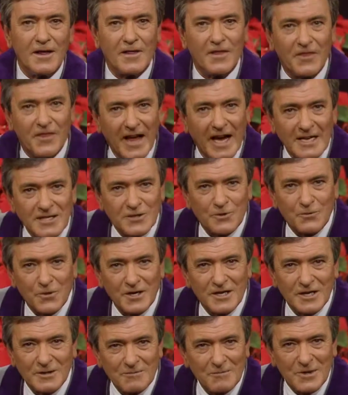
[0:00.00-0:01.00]
That's
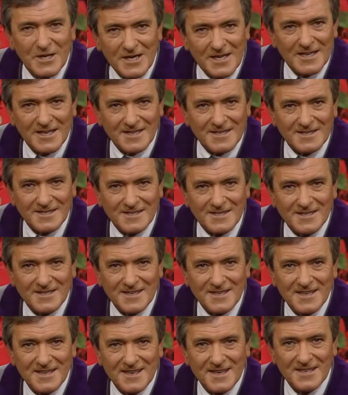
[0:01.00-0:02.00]
what it means
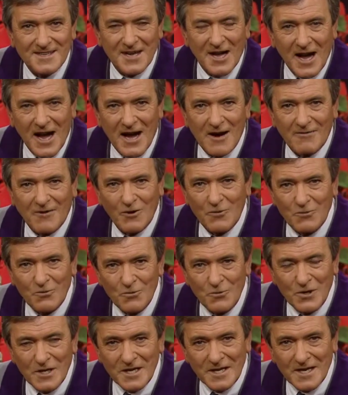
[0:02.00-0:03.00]
to have a
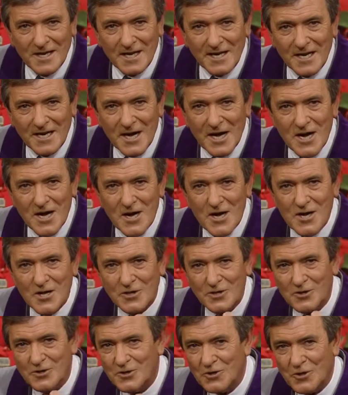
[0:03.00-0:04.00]
really
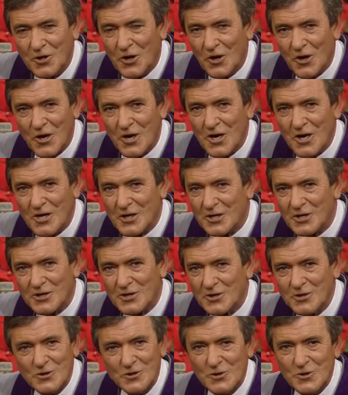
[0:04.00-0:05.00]

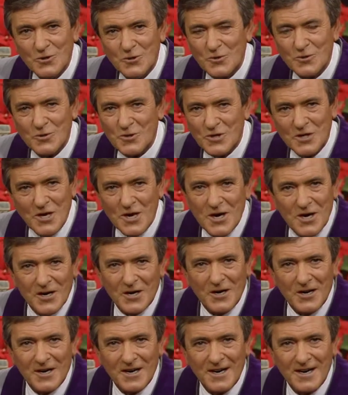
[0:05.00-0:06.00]
joyous new
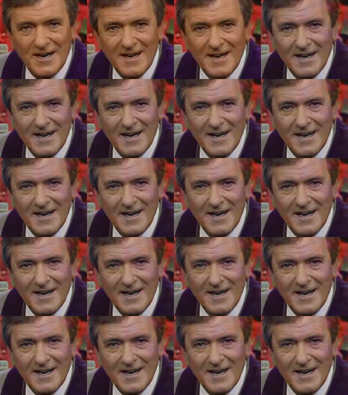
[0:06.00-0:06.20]
year.